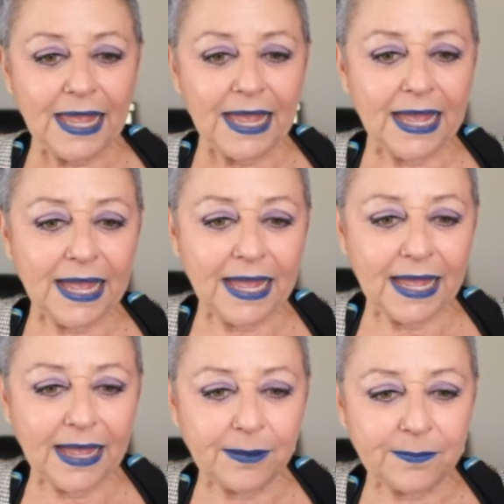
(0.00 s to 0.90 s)

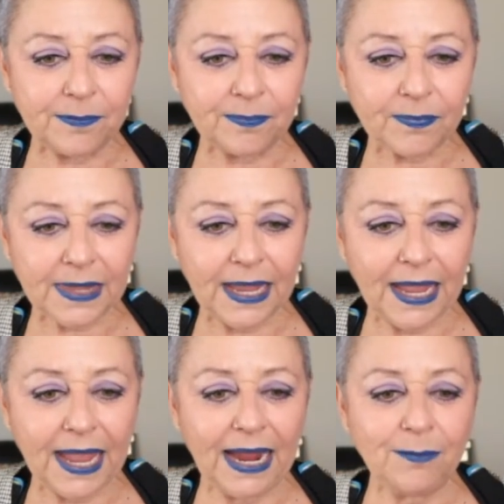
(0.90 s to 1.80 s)
um,
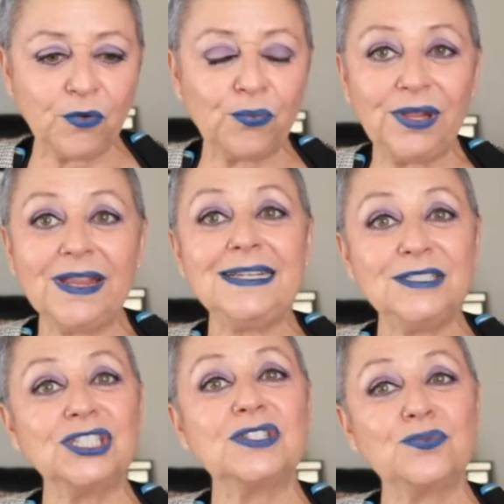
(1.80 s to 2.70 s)
I'm really
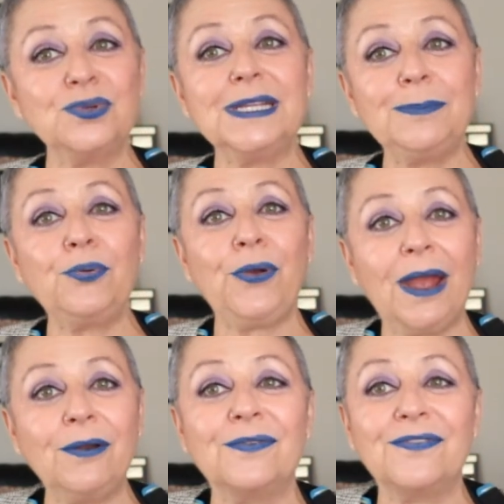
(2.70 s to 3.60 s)
just really
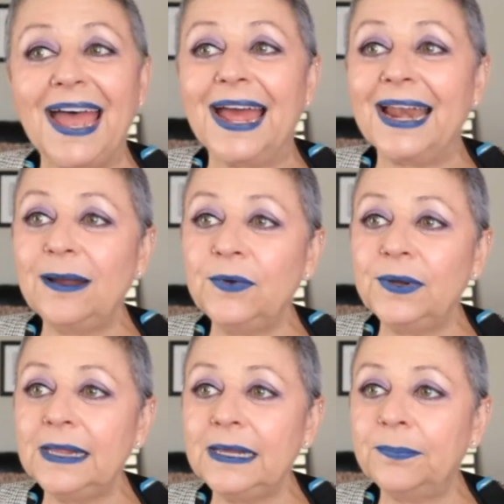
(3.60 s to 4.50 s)
proud of that. I'm
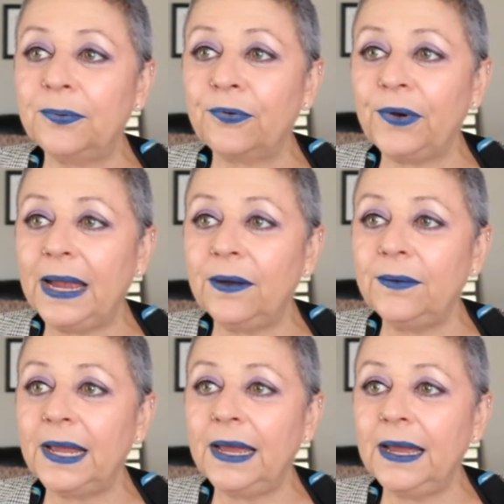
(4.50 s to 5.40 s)
really
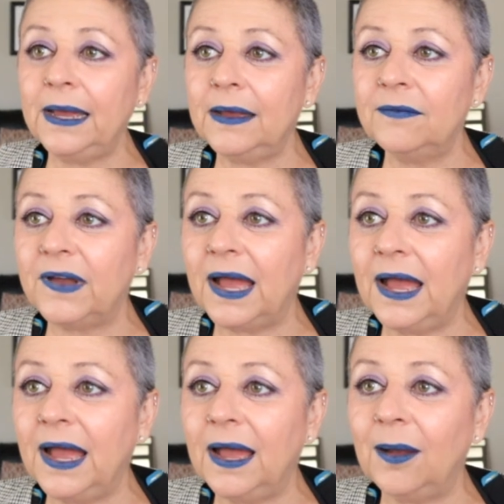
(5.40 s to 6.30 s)
proud of
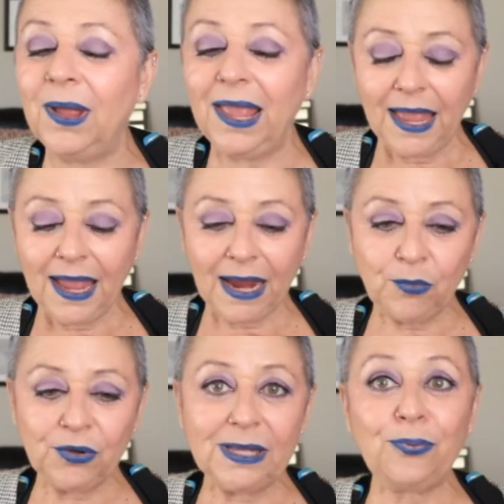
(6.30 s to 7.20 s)
um, I'm
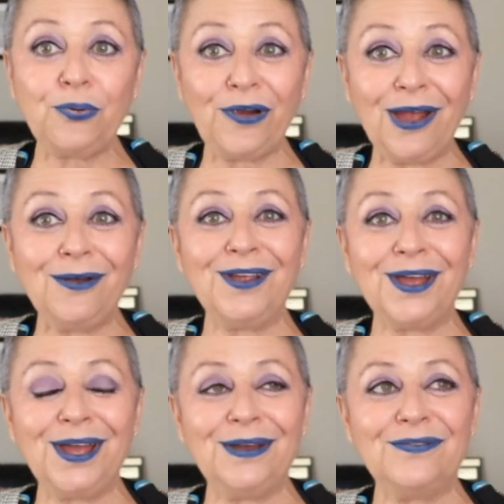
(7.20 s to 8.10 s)
really proud
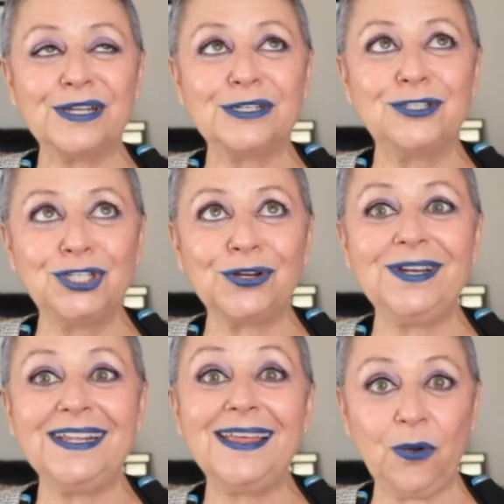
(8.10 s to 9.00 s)
of the
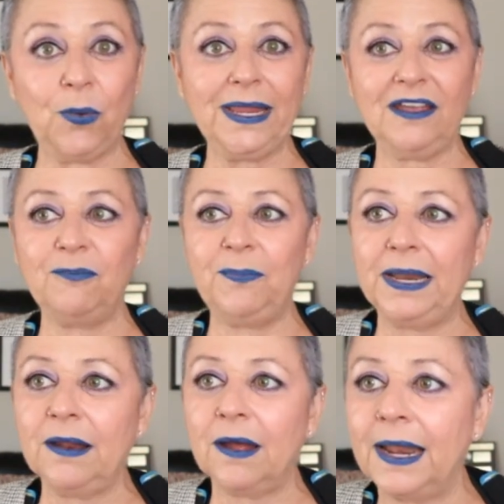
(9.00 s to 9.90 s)
journey that we have
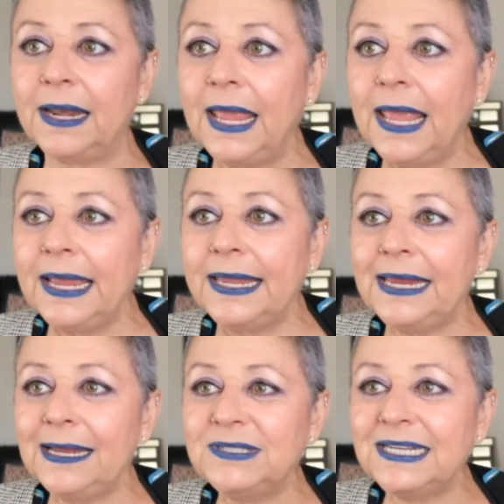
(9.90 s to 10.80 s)
been on.
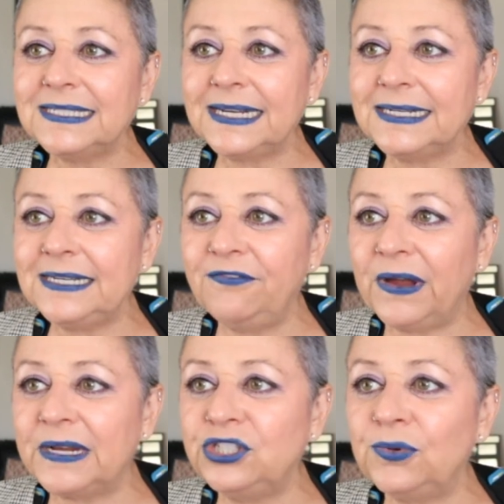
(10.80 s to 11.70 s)
Kim says I need to
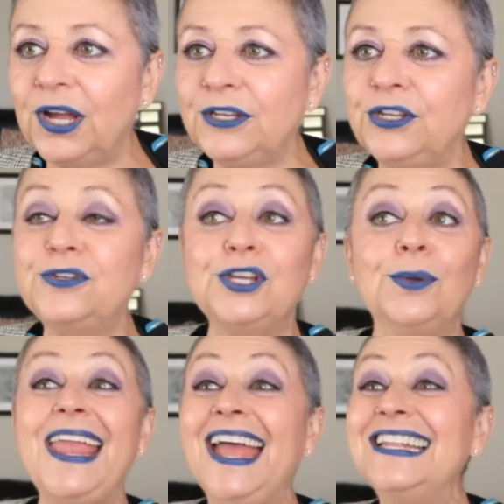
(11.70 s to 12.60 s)
find you on
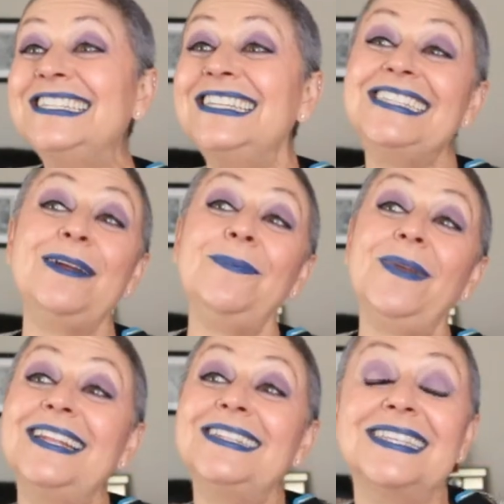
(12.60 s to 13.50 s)
YouTube. Yeah, it's the same.
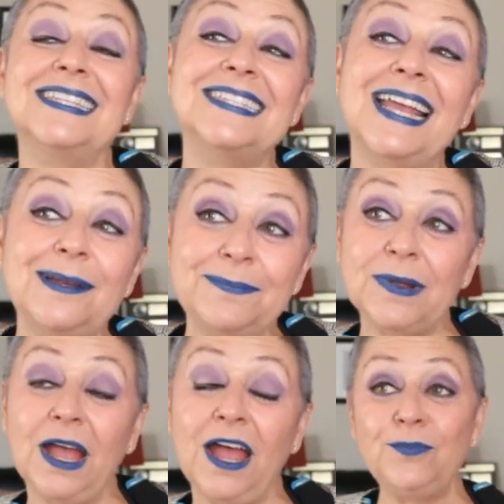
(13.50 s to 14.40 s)
It's the same
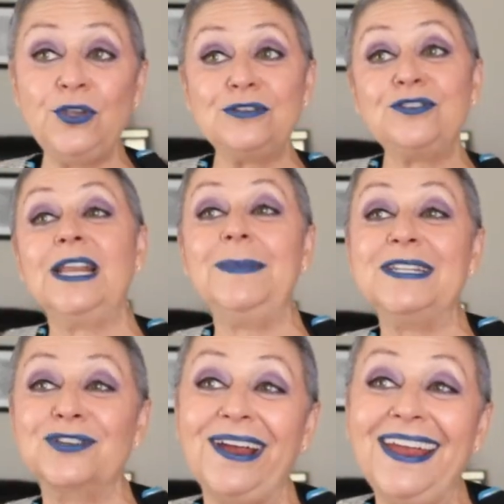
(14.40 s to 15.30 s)
um, username.
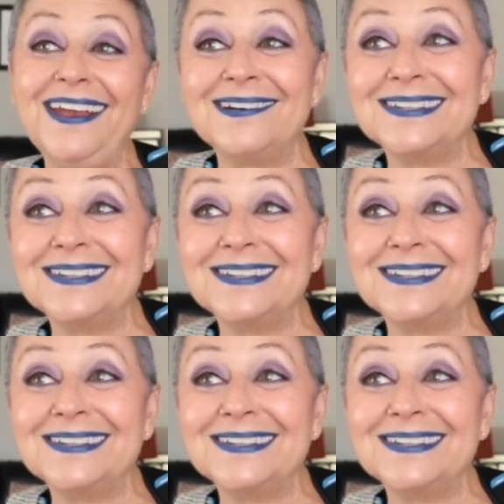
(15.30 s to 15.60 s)
It's gray hair and